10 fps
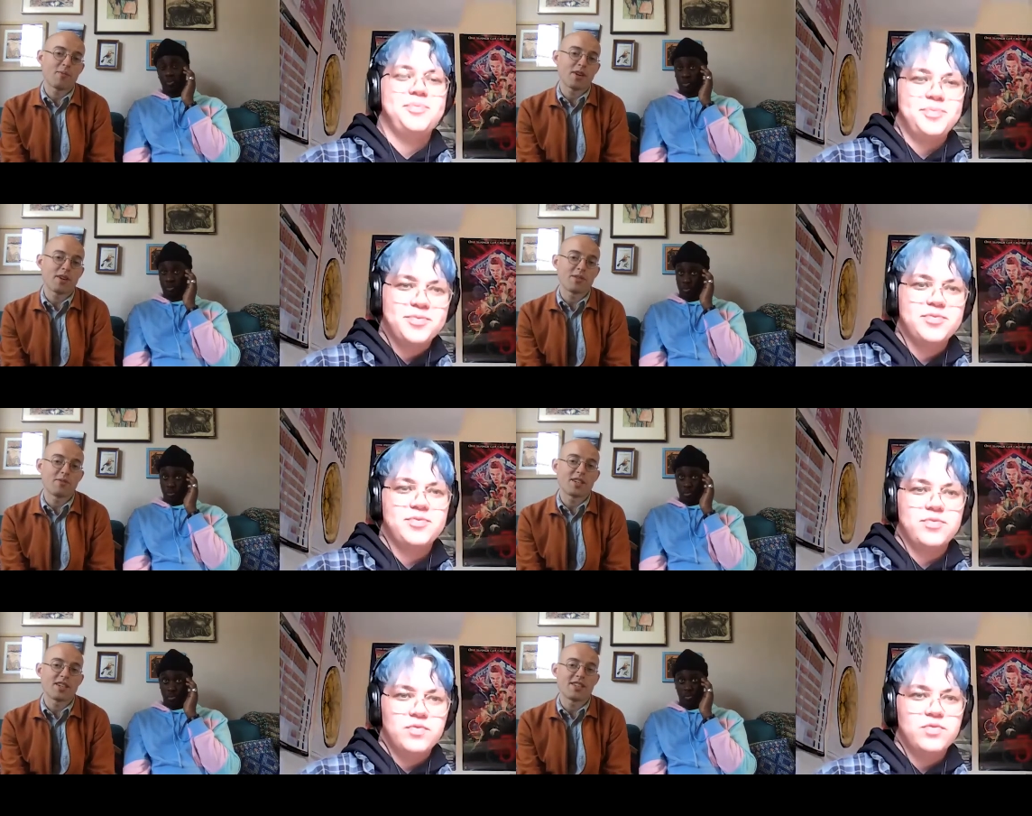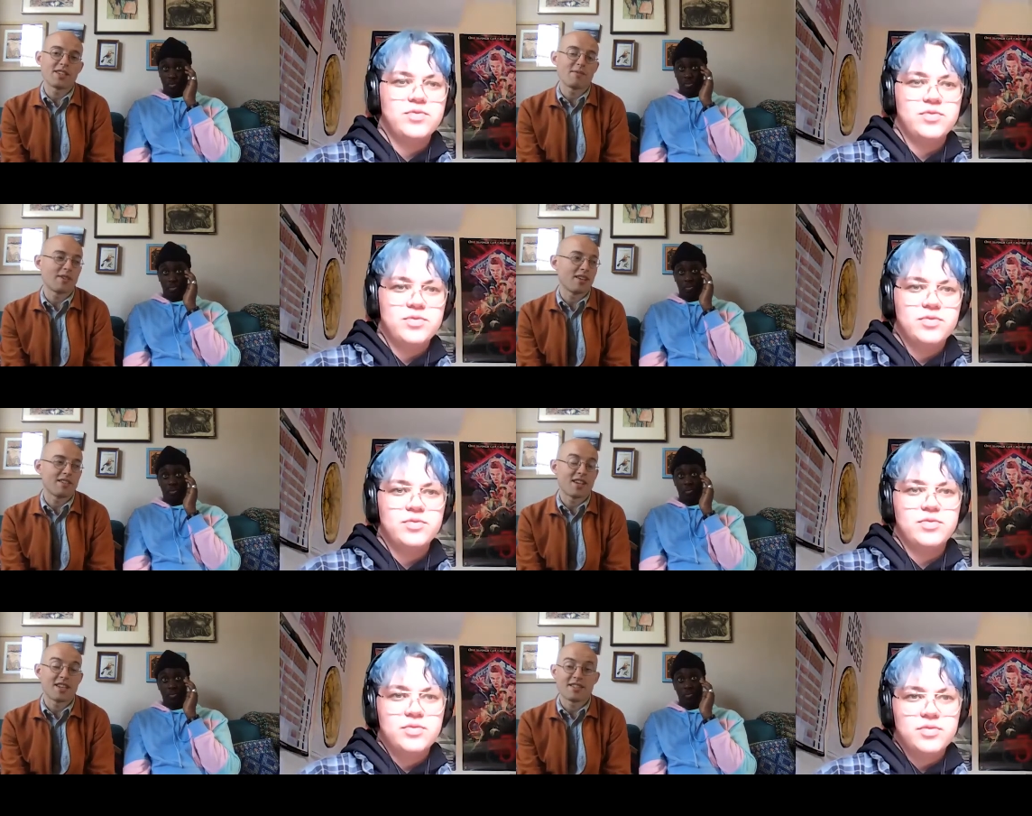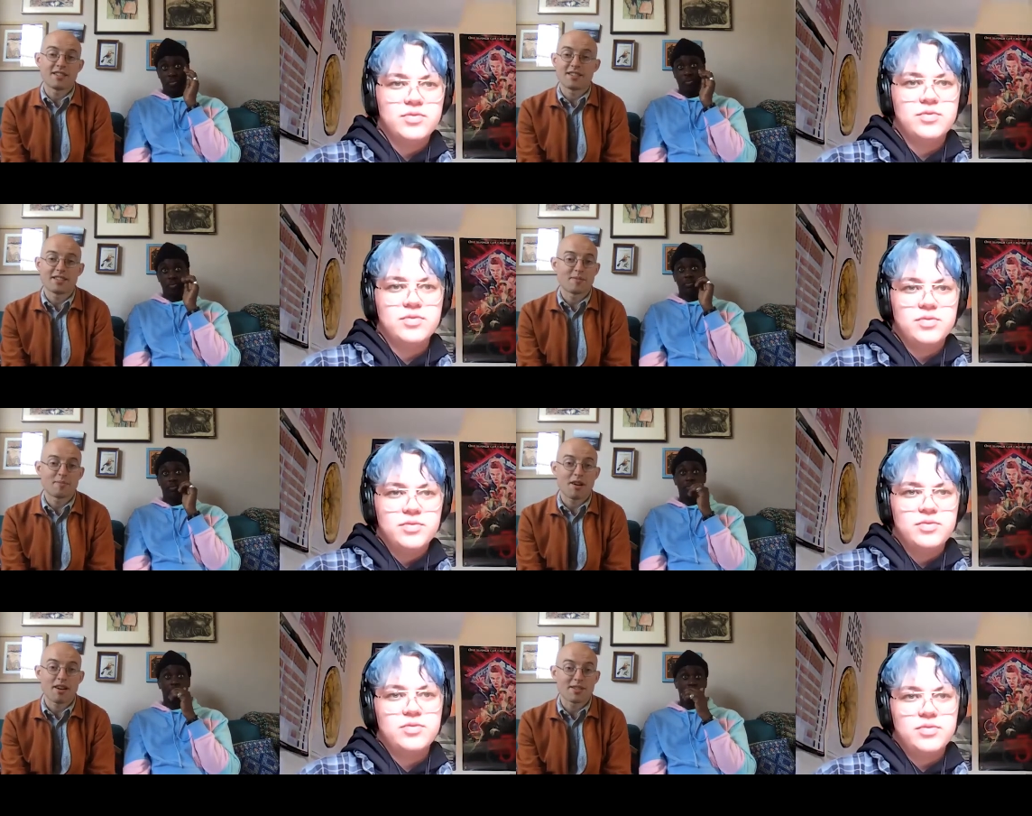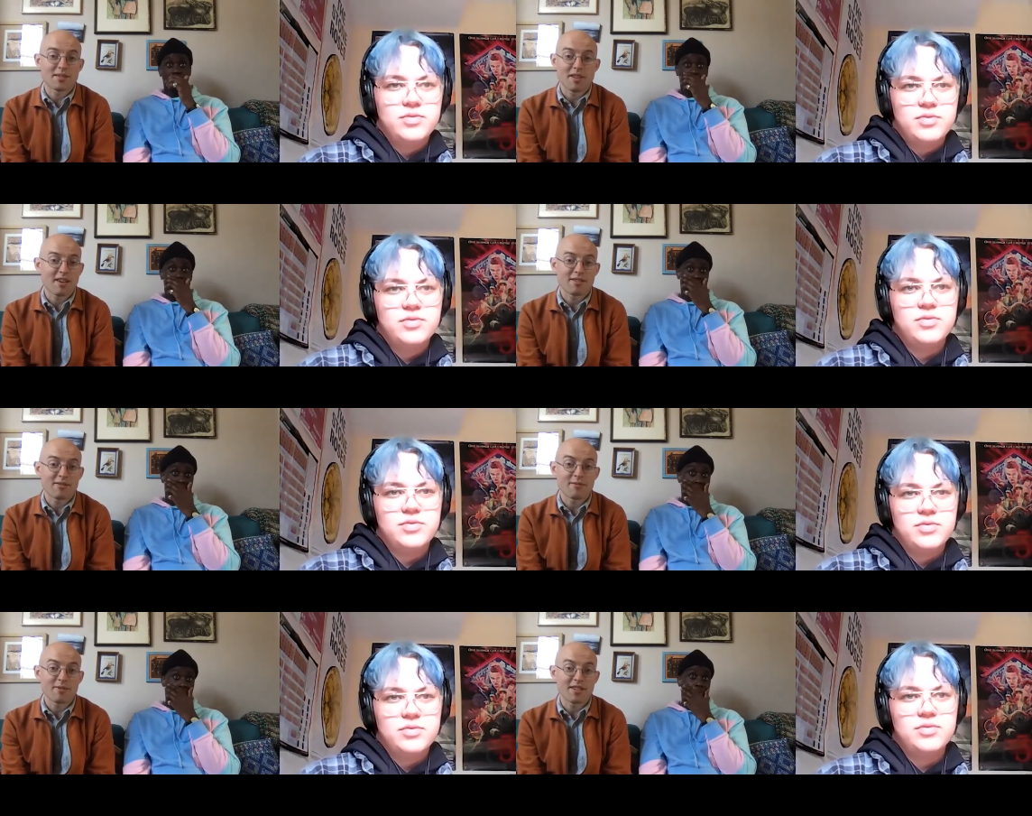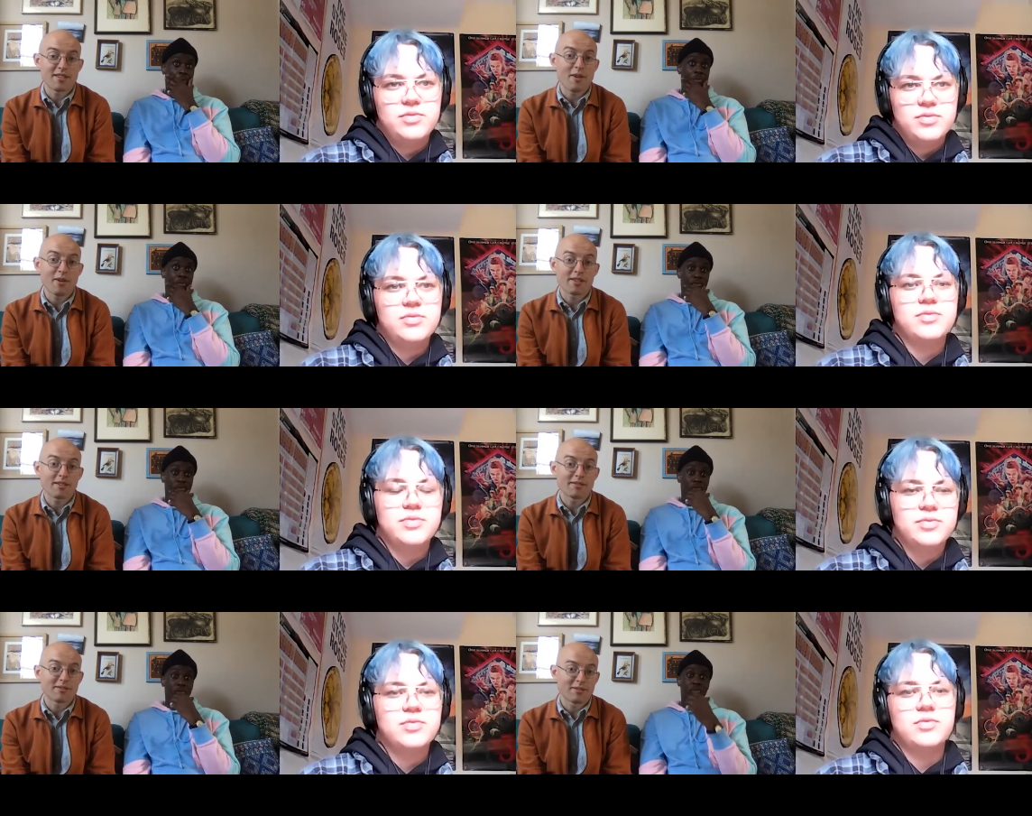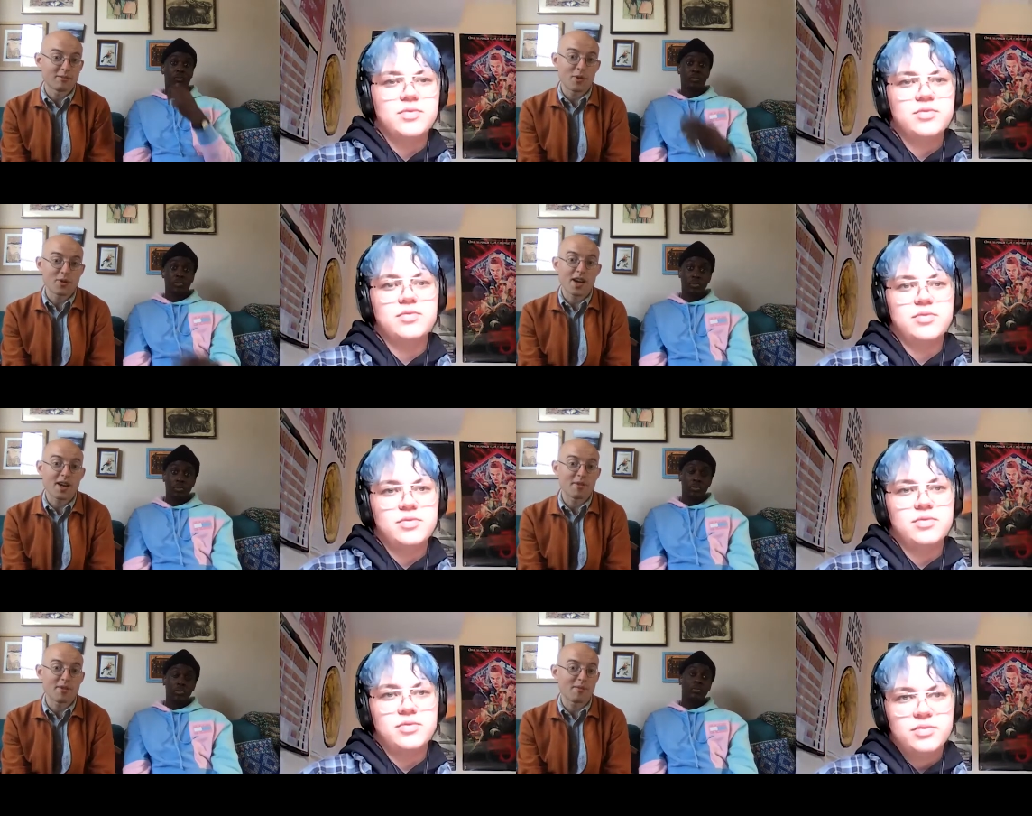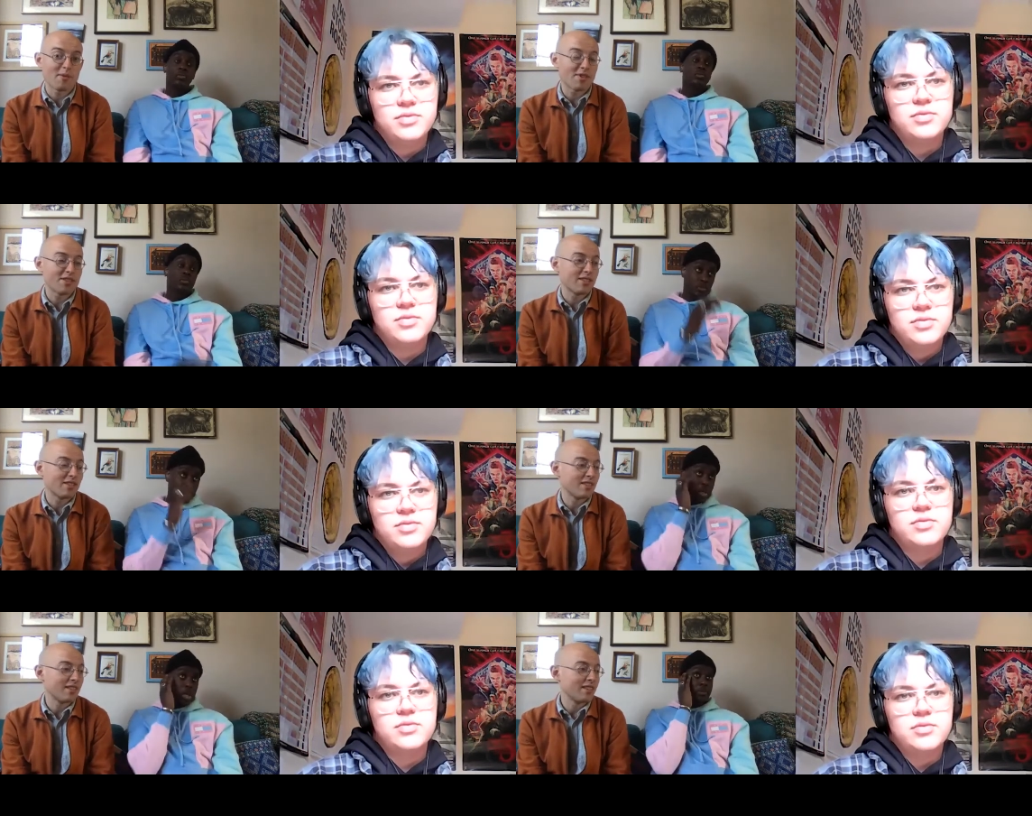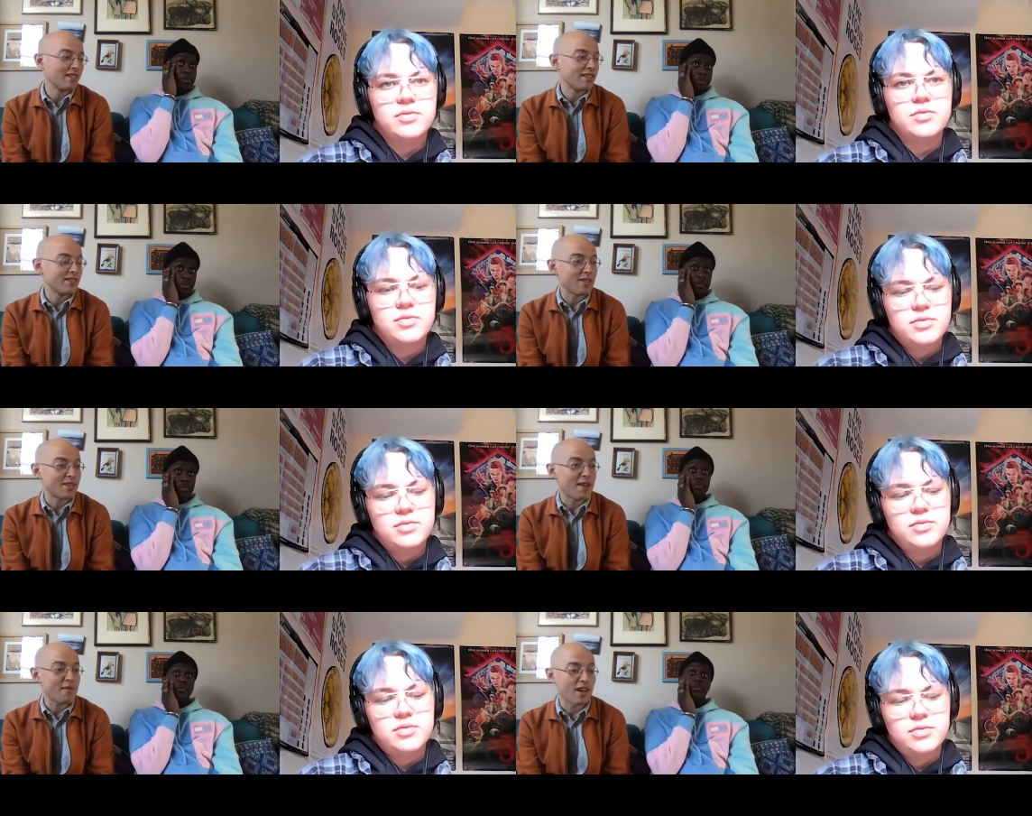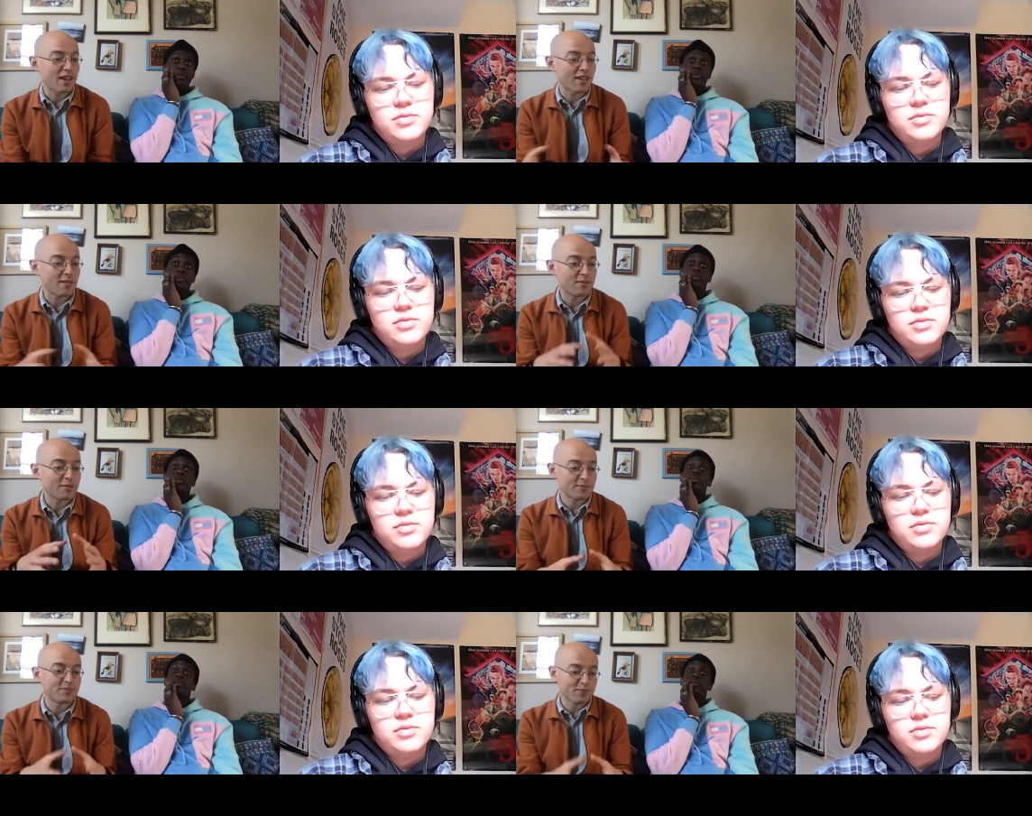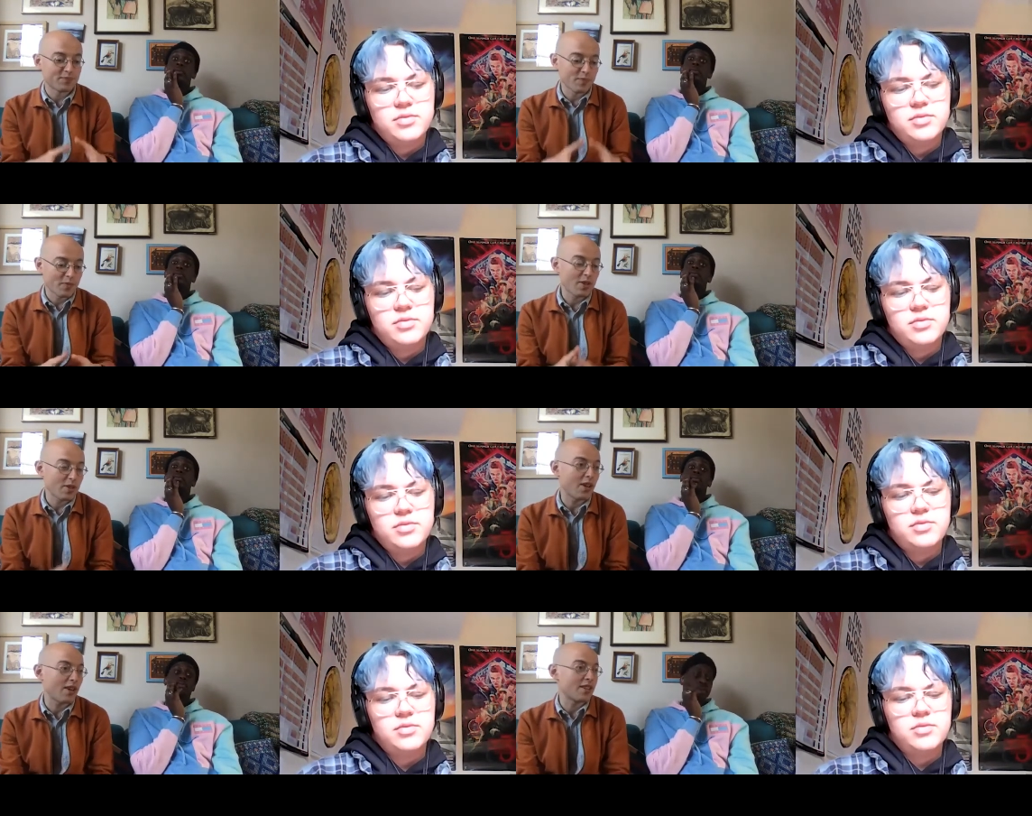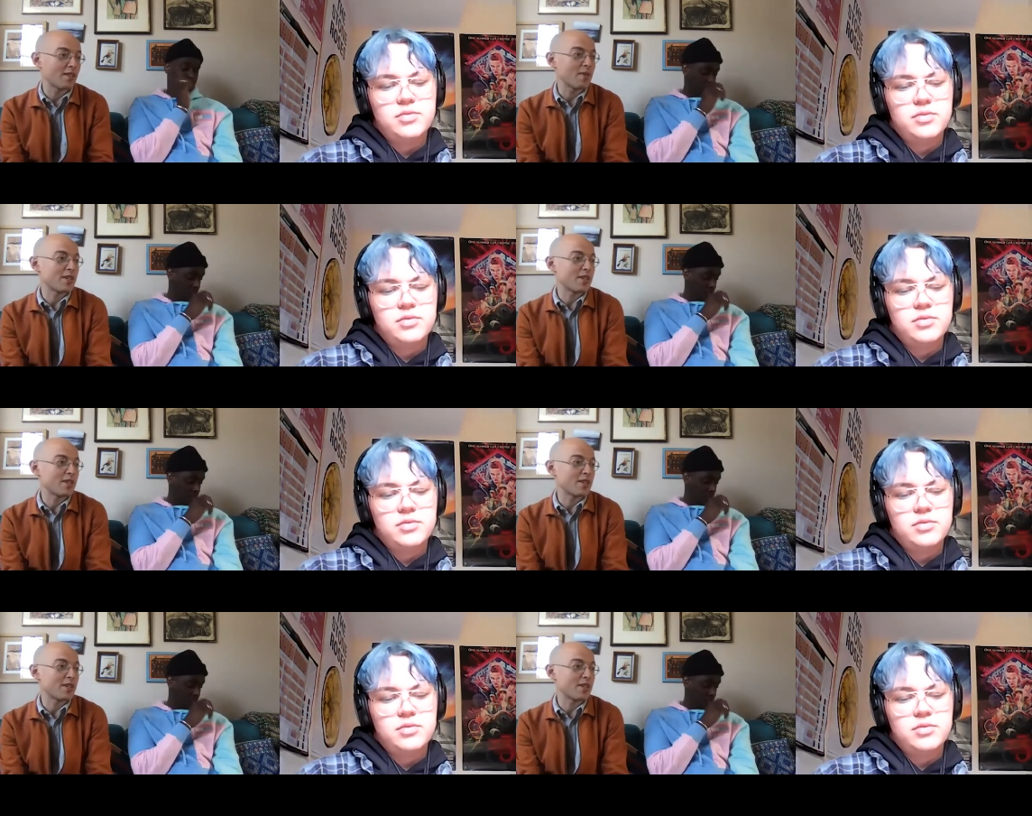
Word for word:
Speaker 1: where it was really easy for like days to just pass without you really knowing what time even was. Yeah. So to have that kind of uh, something